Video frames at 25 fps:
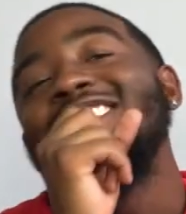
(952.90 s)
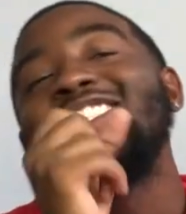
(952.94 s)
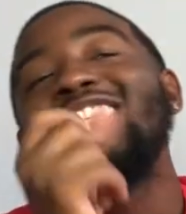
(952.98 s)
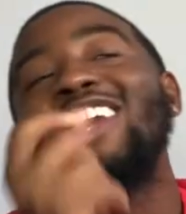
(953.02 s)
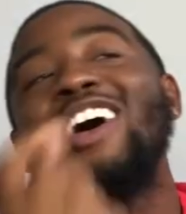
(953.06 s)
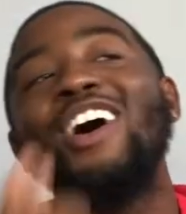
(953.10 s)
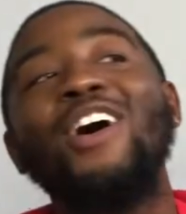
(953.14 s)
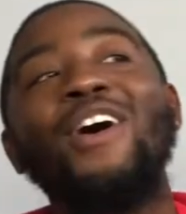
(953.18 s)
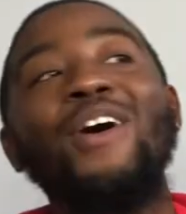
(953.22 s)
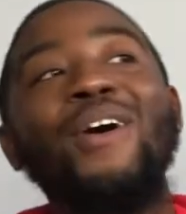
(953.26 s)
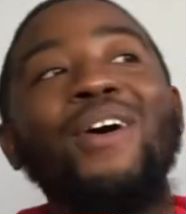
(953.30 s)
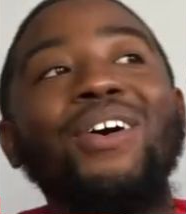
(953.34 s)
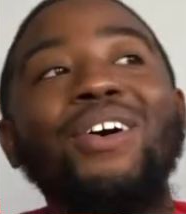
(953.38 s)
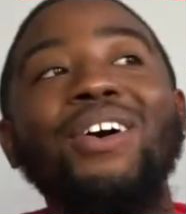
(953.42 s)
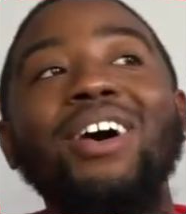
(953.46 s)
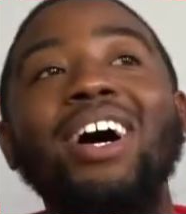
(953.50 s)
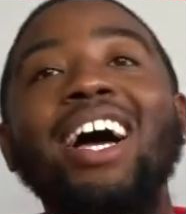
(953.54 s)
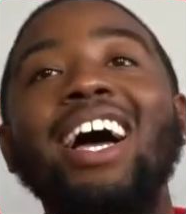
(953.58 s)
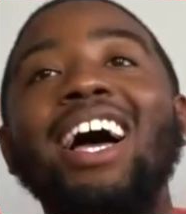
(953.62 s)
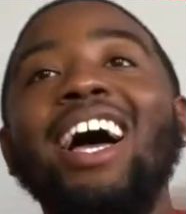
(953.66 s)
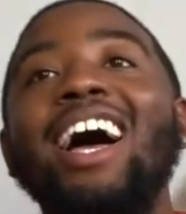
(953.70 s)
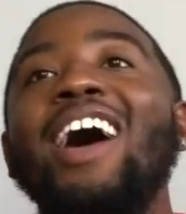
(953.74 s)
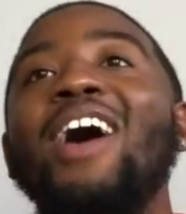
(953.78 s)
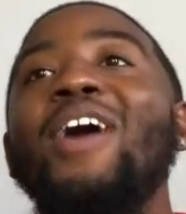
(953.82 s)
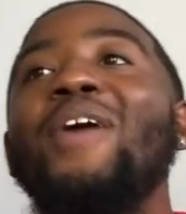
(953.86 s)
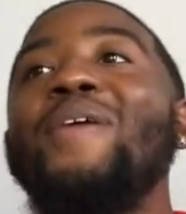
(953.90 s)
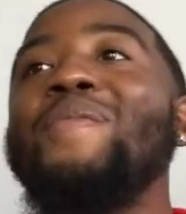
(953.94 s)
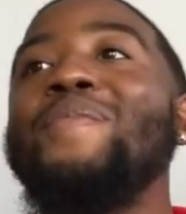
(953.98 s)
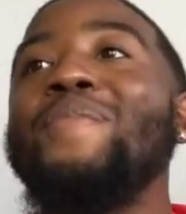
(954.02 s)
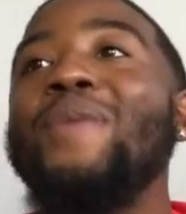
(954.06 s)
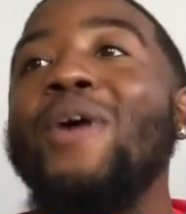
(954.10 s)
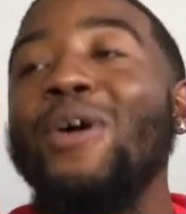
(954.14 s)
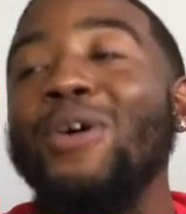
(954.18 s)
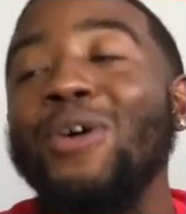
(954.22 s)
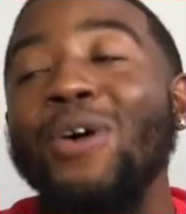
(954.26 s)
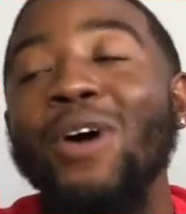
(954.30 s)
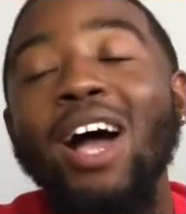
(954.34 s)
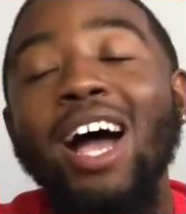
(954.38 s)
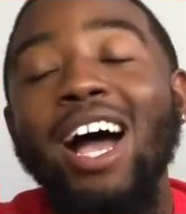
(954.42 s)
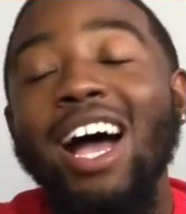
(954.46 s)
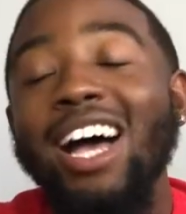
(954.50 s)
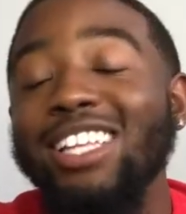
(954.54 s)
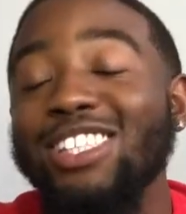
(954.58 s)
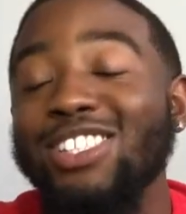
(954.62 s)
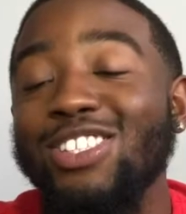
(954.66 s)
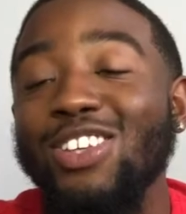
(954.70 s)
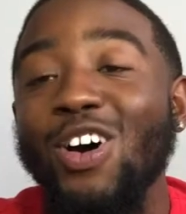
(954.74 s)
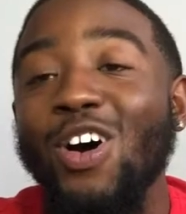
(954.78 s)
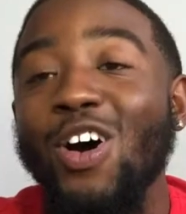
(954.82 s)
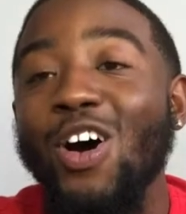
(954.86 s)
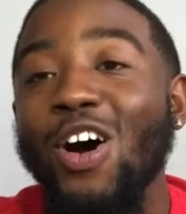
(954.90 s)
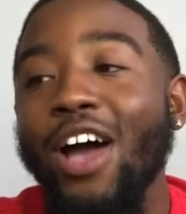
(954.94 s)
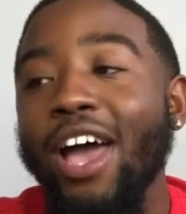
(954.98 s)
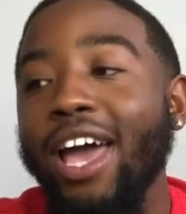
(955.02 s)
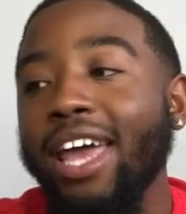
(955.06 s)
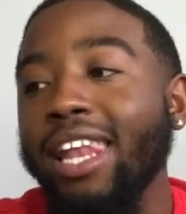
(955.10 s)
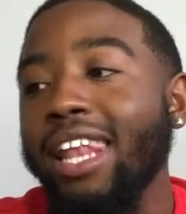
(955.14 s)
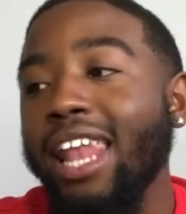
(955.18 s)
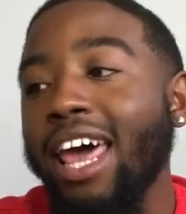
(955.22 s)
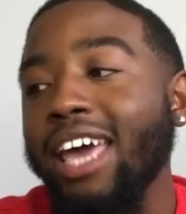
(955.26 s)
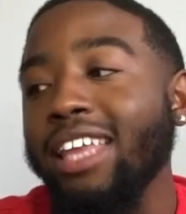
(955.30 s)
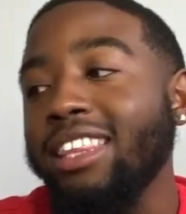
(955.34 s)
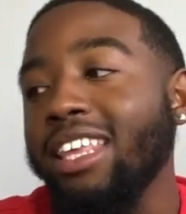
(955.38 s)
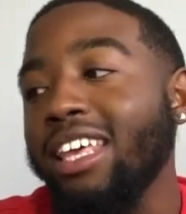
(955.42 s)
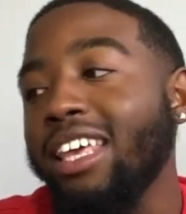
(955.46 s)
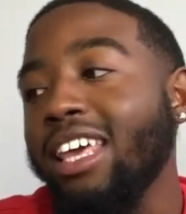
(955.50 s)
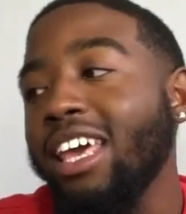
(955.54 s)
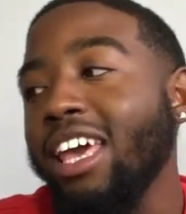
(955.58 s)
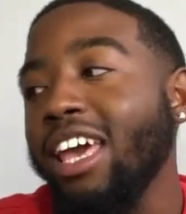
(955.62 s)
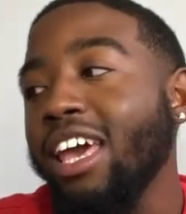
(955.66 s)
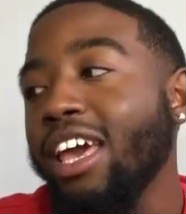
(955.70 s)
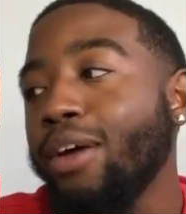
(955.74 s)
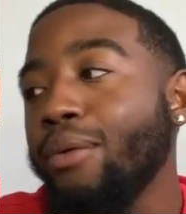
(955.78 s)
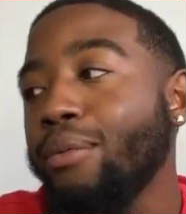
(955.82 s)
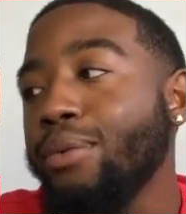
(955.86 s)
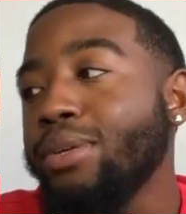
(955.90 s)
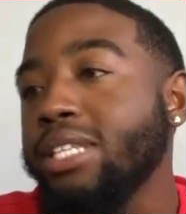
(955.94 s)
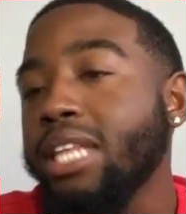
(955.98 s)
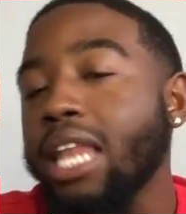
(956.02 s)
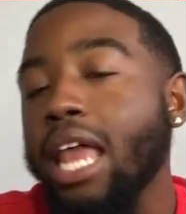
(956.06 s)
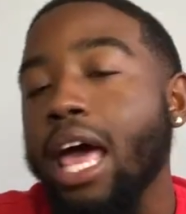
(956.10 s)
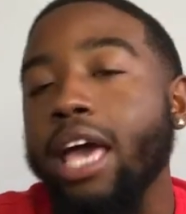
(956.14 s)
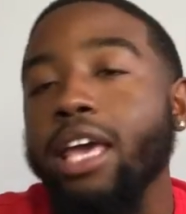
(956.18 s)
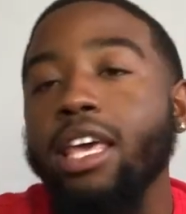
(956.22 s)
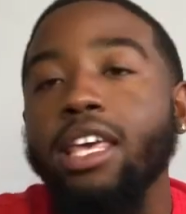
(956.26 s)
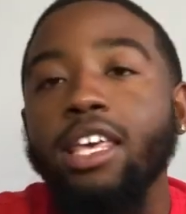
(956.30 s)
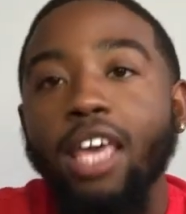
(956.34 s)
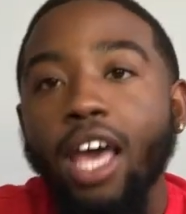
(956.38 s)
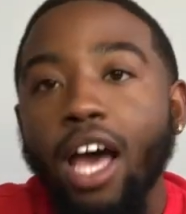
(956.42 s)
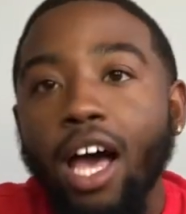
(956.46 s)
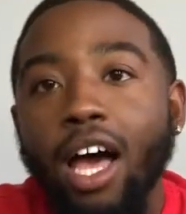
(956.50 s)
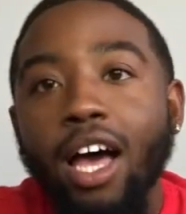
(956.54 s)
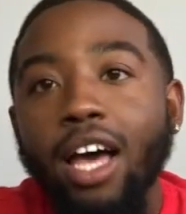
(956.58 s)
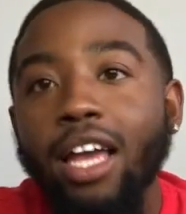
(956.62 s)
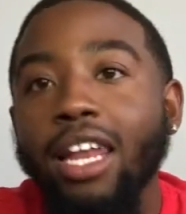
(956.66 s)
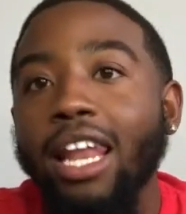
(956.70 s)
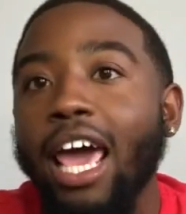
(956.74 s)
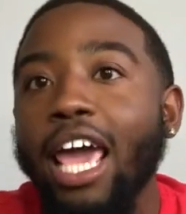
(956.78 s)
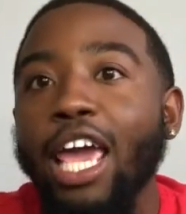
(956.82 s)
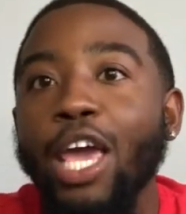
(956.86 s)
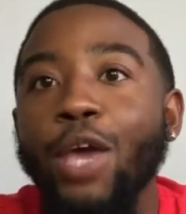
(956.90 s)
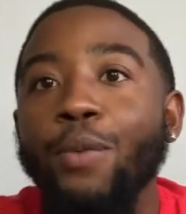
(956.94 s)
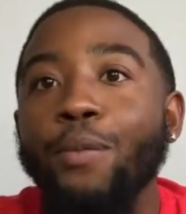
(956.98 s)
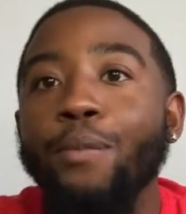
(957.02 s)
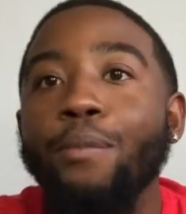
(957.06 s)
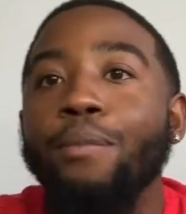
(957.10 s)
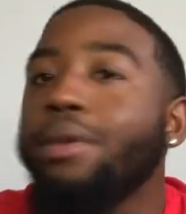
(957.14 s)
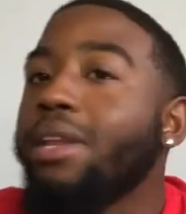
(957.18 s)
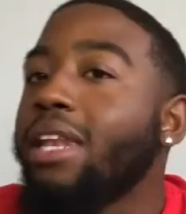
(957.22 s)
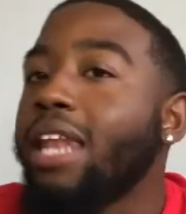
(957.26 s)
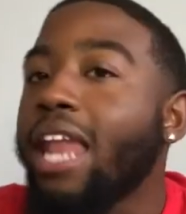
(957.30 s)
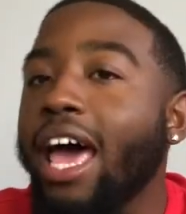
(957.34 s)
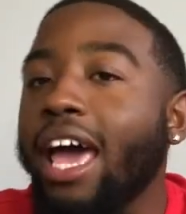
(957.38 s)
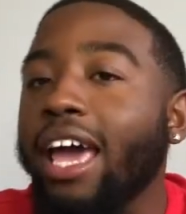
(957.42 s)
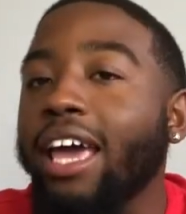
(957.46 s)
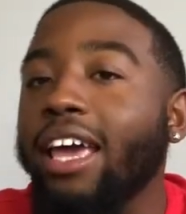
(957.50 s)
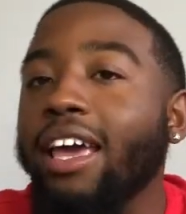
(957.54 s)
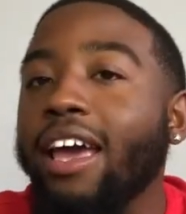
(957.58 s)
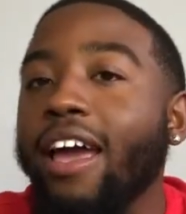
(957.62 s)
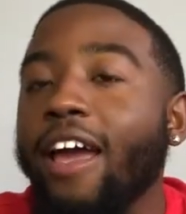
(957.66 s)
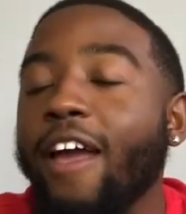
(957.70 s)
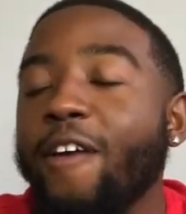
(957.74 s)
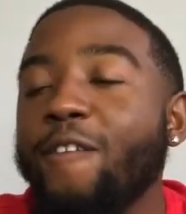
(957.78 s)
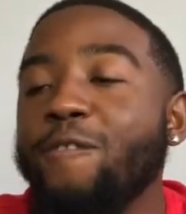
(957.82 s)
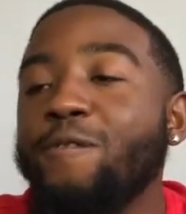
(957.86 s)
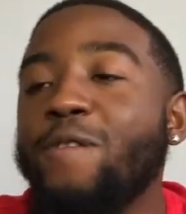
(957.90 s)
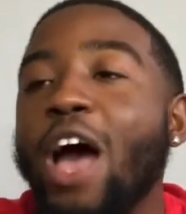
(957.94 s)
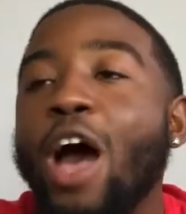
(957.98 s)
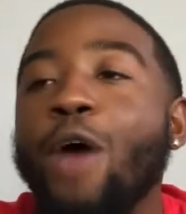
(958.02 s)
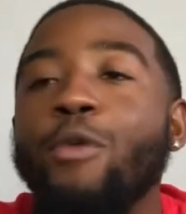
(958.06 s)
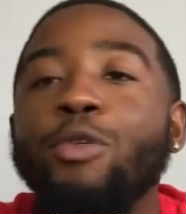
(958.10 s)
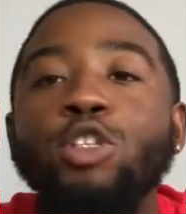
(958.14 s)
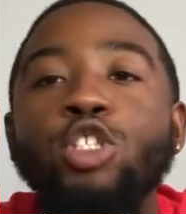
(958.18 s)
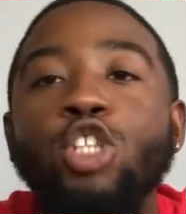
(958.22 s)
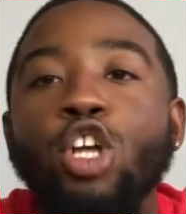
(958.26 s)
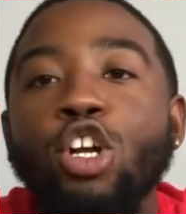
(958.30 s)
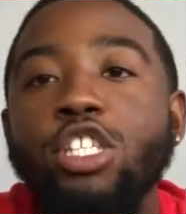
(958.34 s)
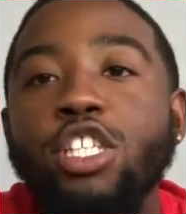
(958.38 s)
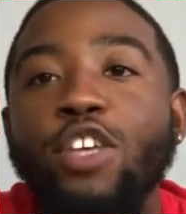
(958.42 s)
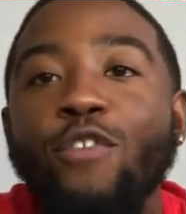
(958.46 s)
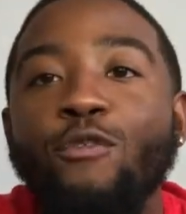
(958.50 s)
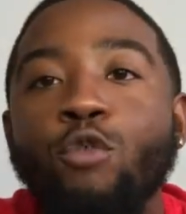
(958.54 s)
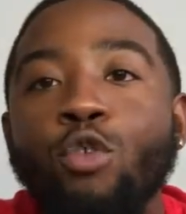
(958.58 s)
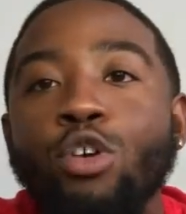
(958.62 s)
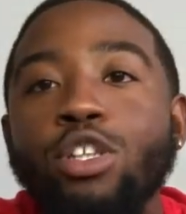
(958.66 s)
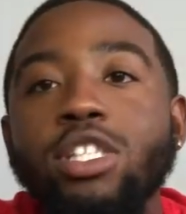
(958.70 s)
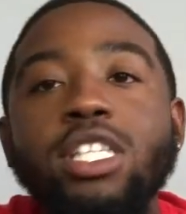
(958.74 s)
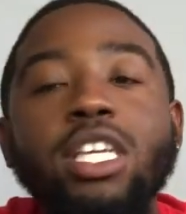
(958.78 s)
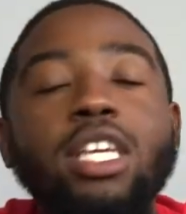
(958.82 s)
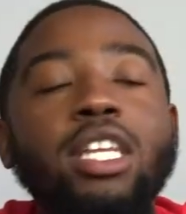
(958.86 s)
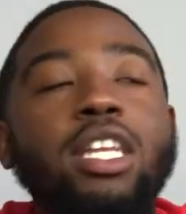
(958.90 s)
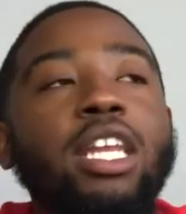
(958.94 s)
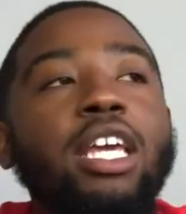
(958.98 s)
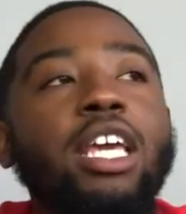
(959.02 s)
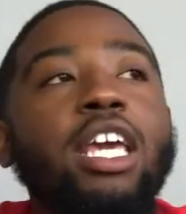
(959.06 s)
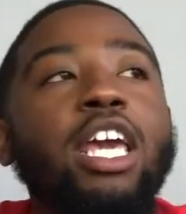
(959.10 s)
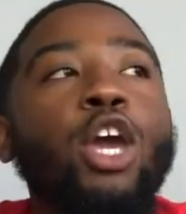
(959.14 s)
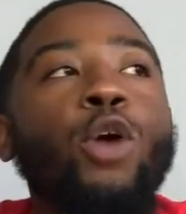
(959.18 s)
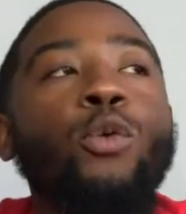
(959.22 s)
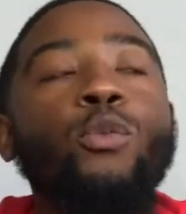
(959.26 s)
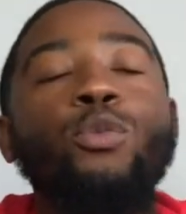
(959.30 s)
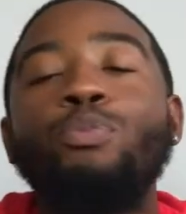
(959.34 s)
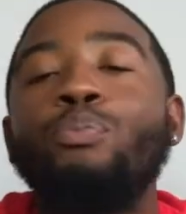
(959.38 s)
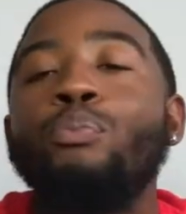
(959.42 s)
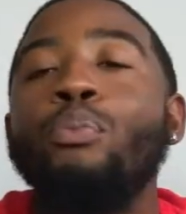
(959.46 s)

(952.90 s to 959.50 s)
so my own high tall and like the kid was like young. Like he, like I was 13, 14. The kid